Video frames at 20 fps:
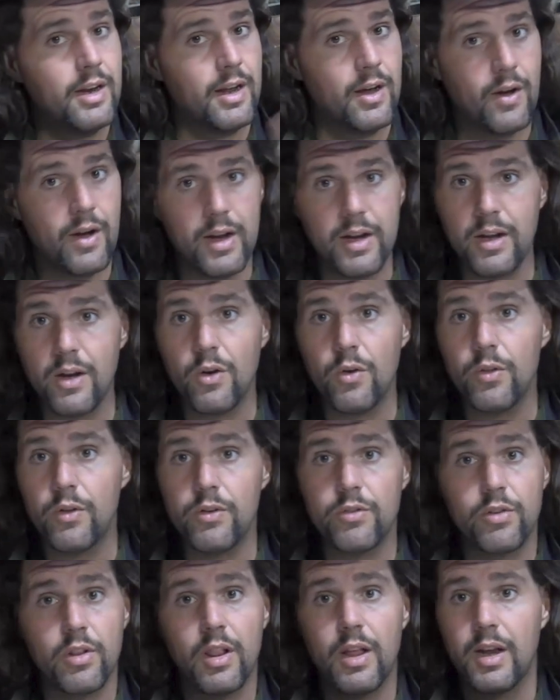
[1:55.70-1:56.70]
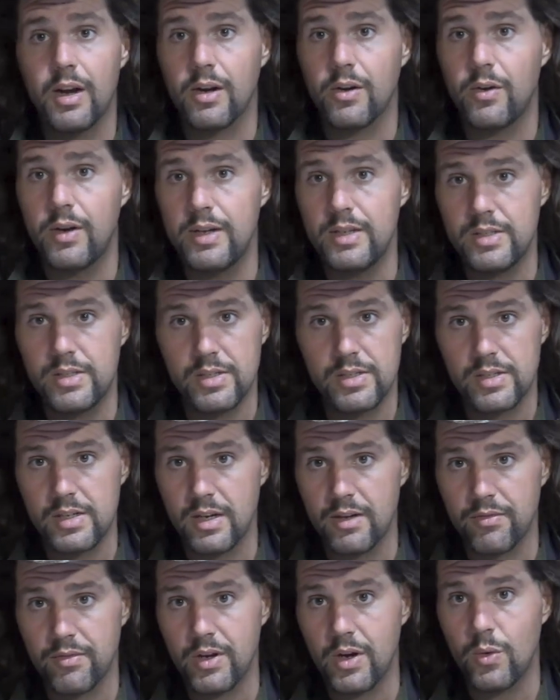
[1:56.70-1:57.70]
Now, I know there's a lot of crazy
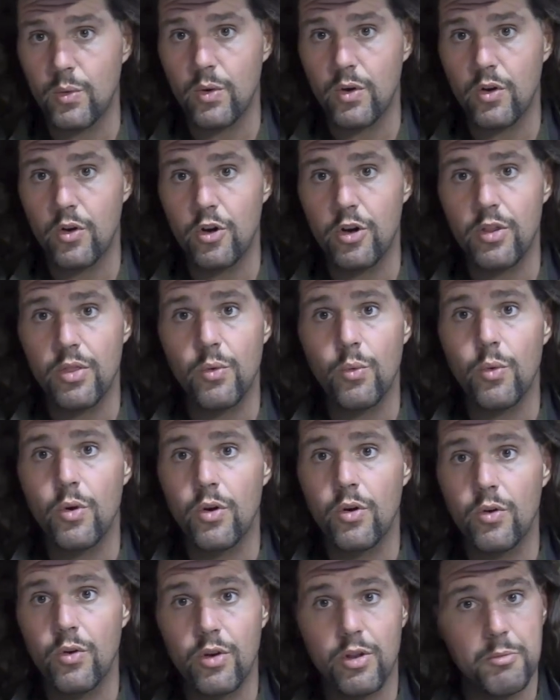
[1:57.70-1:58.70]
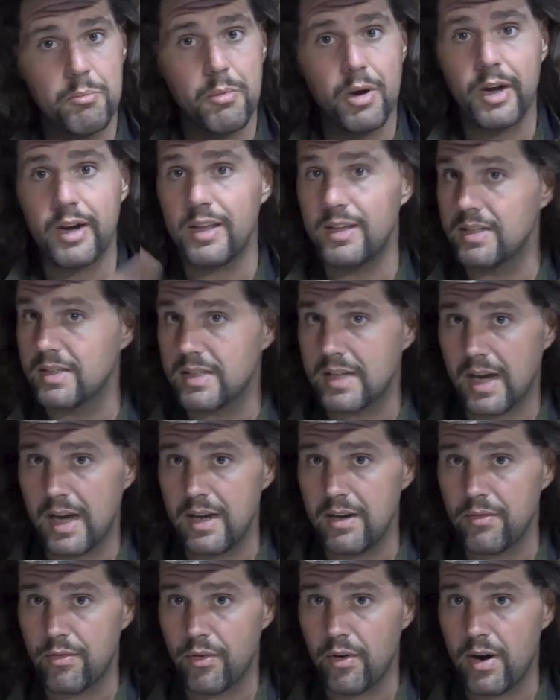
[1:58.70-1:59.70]
stuff going on in the world, and money's
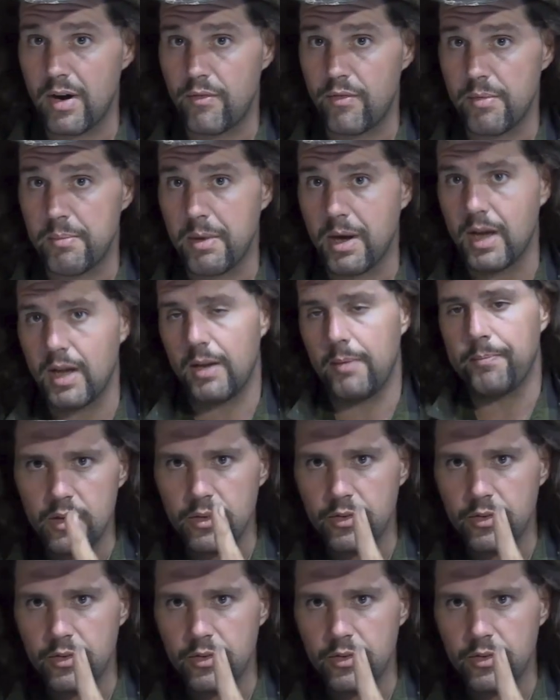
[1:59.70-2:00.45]
tight for everybody.